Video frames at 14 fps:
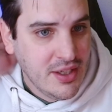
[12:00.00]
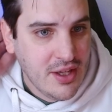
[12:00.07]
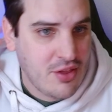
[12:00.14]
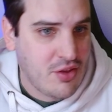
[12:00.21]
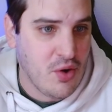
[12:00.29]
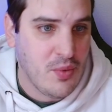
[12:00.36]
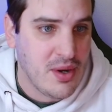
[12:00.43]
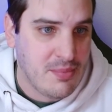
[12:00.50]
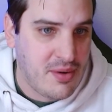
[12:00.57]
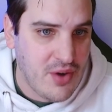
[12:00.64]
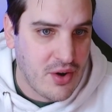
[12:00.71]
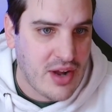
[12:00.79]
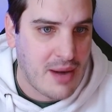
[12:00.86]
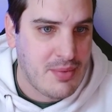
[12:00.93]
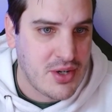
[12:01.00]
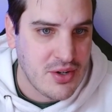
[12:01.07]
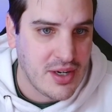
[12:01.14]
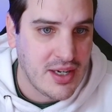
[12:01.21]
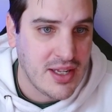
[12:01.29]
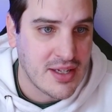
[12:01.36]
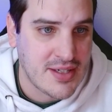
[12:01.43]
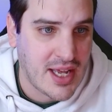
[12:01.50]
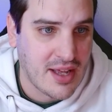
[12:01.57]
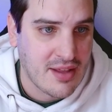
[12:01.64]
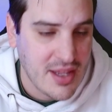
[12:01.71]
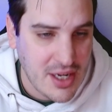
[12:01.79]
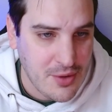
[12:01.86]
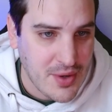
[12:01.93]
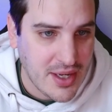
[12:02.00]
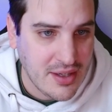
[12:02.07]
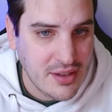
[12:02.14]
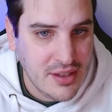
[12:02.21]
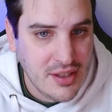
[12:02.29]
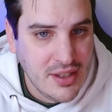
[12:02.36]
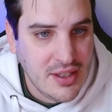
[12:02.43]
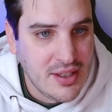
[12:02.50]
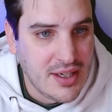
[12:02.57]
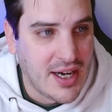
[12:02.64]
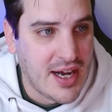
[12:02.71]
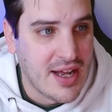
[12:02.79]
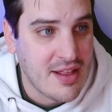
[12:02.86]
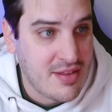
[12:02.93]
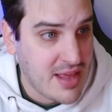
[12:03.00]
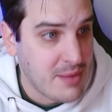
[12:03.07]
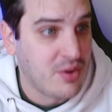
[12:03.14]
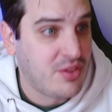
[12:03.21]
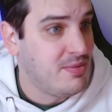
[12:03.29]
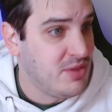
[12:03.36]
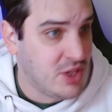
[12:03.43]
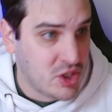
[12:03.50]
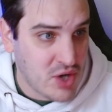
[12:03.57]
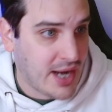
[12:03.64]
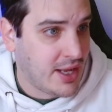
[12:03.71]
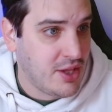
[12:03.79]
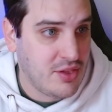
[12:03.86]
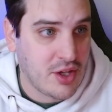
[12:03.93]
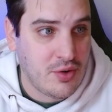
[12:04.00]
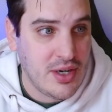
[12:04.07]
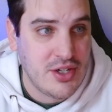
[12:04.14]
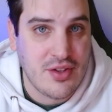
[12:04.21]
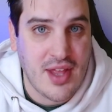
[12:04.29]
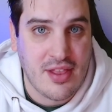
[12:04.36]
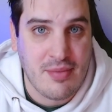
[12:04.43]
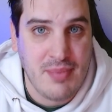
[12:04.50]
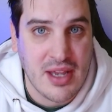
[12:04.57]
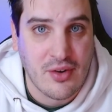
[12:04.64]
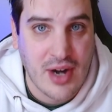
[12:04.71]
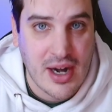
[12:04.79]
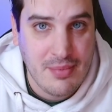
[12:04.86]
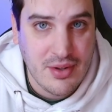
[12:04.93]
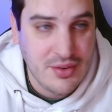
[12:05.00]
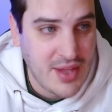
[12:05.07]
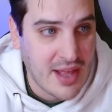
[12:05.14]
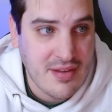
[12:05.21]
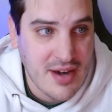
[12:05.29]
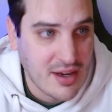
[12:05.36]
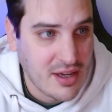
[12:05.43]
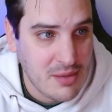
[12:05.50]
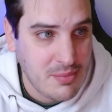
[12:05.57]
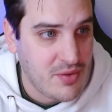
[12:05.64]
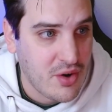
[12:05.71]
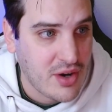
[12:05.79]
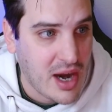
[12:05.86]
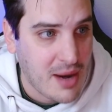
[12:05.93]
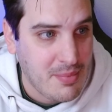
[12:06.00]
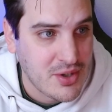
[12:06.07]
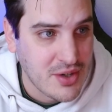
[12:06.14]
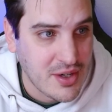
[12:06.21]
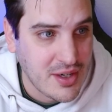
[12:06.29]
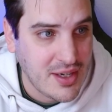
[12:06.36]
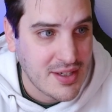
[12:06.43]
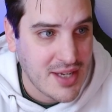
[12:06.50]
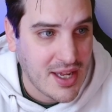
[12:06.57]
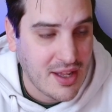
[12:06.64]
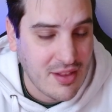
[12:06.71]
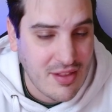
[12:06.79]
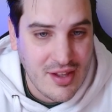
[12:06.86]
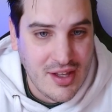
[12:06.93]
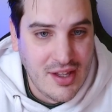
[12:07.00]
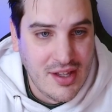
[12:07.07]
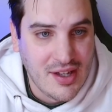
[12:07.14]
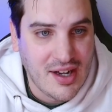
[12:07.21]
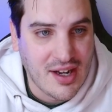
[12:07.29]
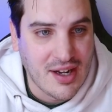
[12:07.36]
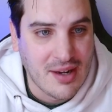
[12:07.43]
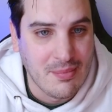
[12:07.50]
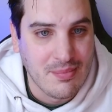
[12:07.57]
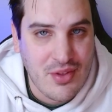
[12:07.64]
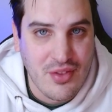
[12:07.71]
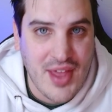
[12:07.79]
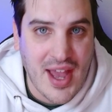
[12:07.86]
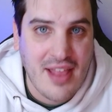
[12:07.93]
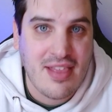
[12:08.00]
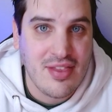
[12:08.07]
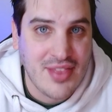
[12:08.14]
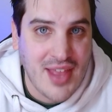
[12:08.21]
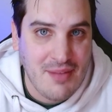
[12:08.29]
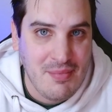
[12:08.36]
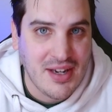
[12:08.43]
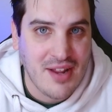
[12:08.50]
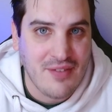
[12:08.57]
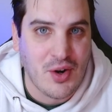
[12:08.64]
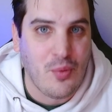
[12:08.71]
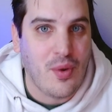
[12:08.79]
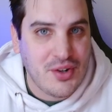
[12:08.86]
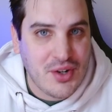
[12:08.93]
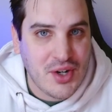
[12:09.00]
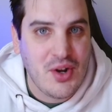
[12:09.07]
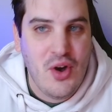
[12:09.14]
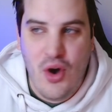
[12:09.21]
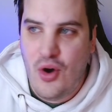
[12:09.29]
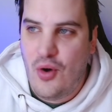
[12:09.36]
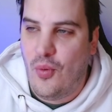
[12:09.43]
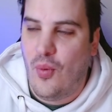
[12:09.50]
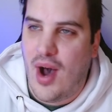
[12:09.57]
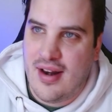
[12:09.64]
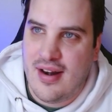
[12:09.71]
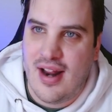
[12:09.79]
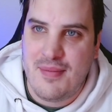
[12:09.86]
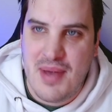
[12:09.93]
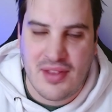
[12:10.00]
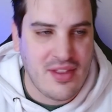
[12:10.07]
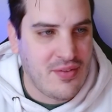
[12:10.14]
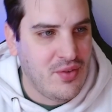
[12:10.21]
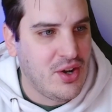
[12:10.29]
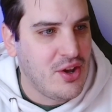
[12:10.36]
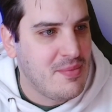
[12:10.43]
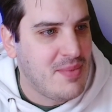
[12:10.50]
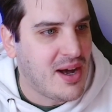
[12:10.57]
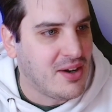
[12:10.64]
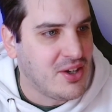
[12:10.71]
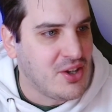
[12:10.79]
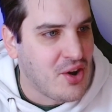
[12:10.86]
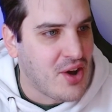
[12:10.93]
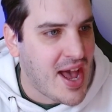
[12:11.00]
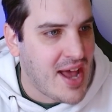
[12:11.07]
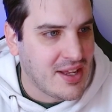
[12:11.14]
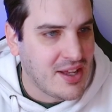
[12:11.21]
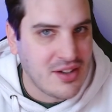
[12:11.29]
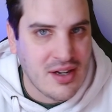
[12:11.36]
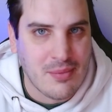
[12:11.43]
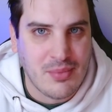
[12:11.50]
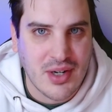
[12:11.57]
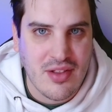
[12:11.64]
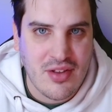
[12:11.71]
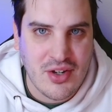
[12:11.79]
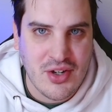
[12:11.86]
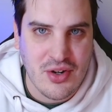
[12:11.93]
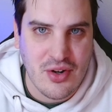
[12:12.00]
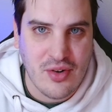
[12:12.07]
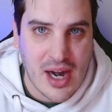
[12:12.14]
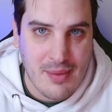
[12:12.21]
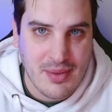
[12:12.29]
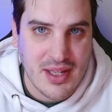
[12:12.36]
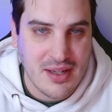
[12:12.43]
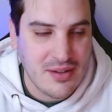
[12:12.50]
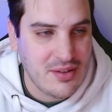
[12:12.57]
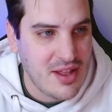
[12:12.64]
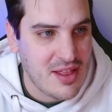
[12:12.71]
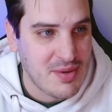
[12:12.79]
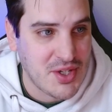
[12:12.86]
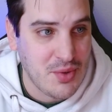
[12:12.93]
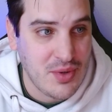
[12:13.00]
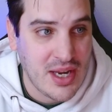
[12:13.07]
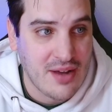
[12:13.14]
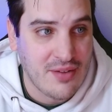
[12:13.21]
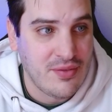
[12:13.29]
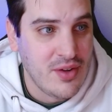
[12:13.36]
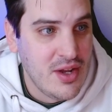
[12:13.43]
so it wouldn't provoke opportunity attacks anyway. Same with dragging the creature that's being grappled. That's not going to provoke opportunity attacks. So that. I mean, if you're wondering why did I make this video about adding encumbrance to grappling, especially when you have